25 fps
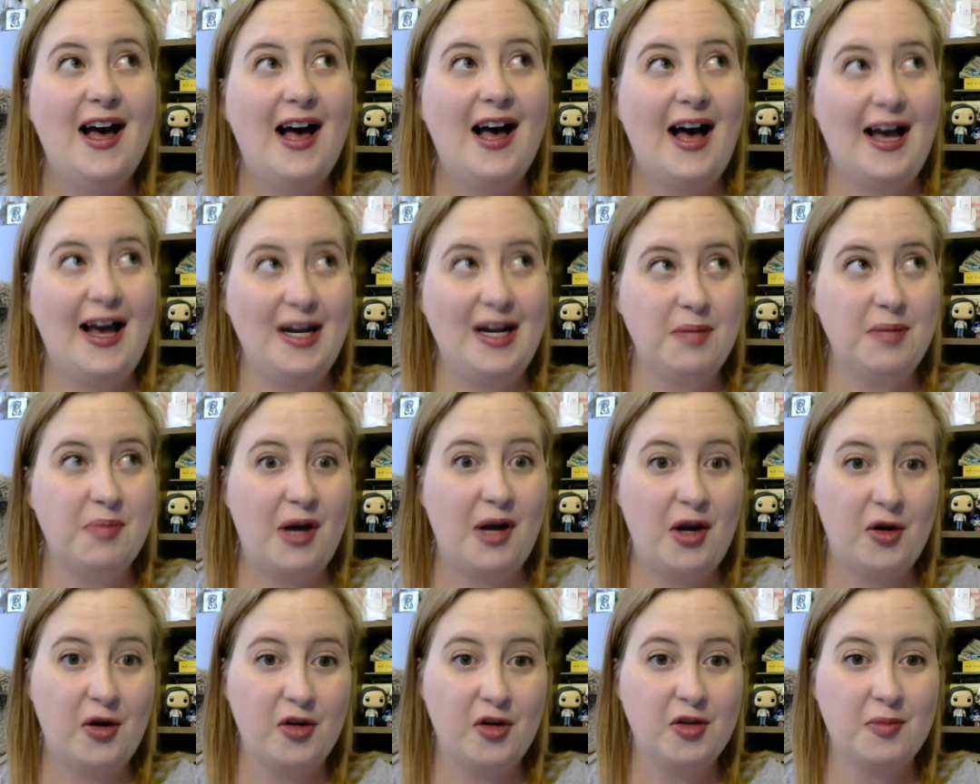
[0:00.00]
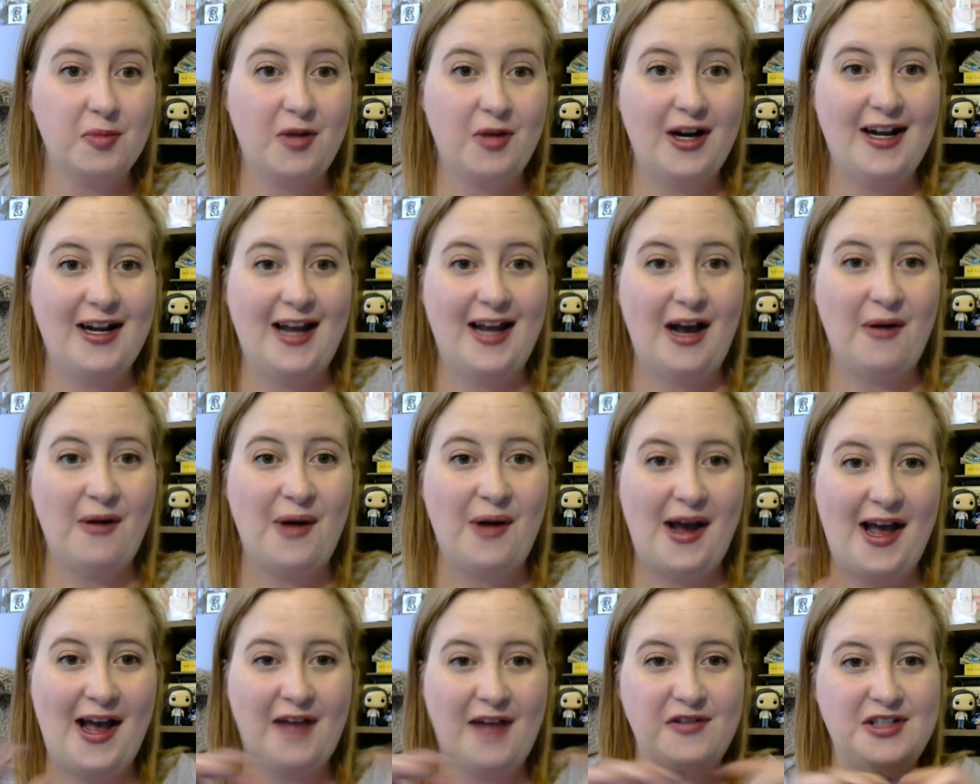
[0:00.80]
I didn't buy all of them right now.
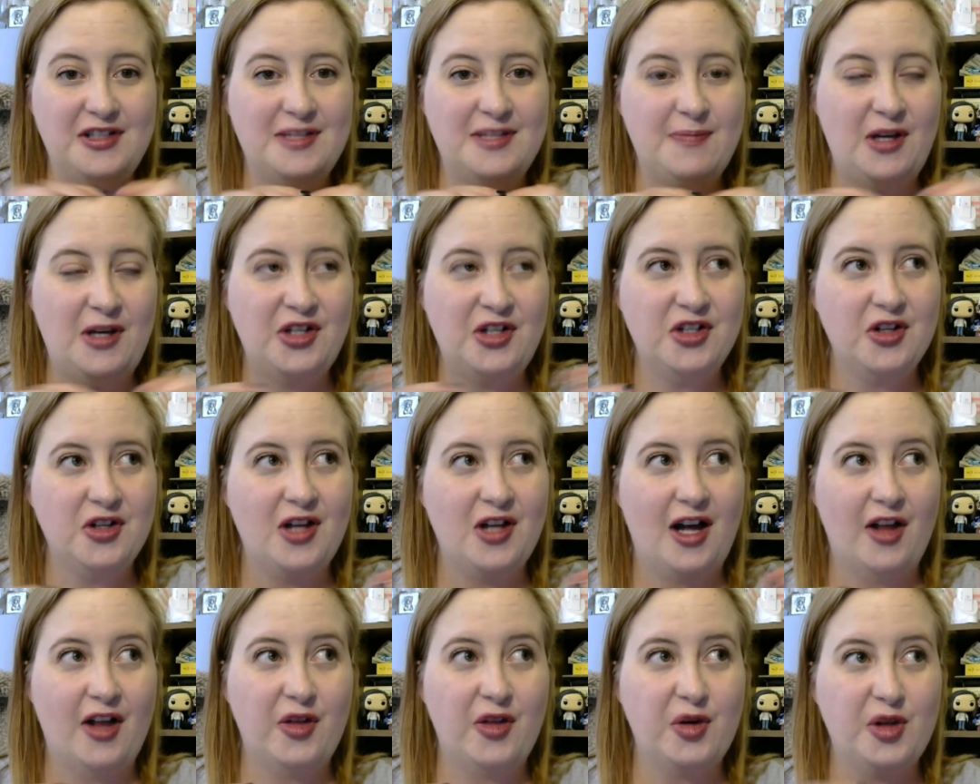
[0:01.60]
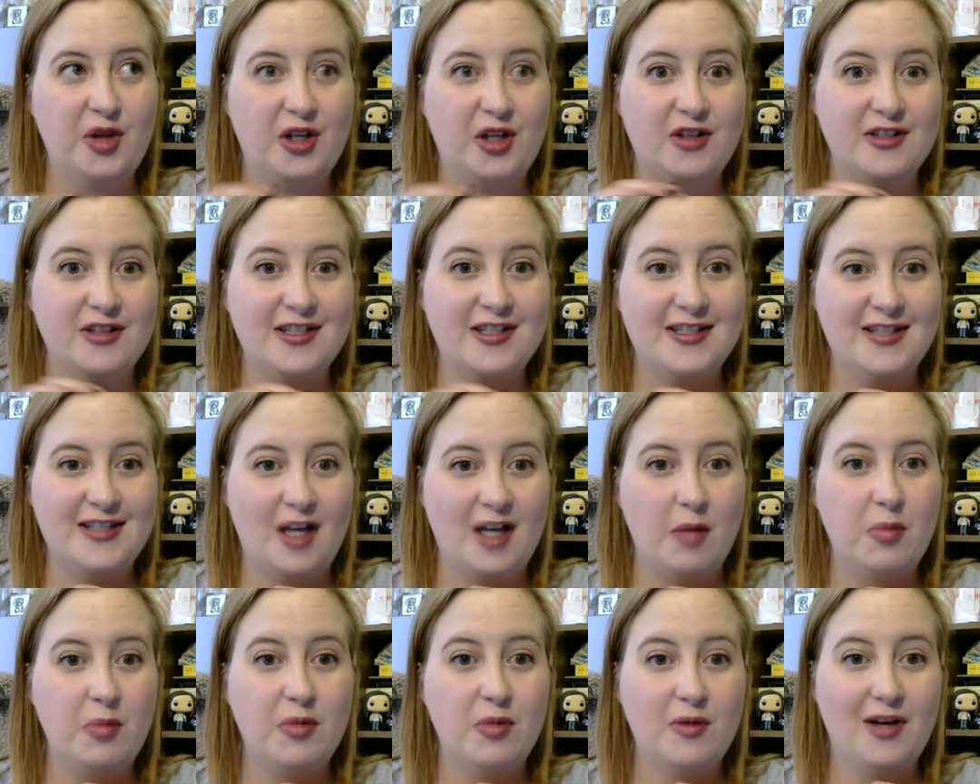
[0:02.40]
I have a special other little
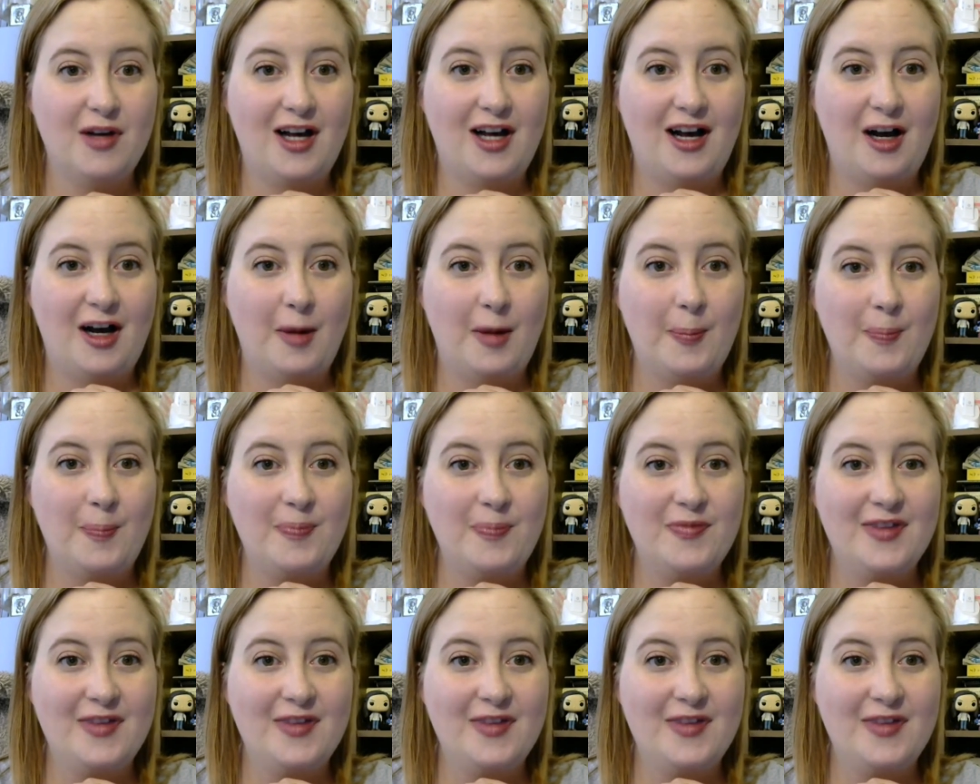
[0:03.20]
sub um,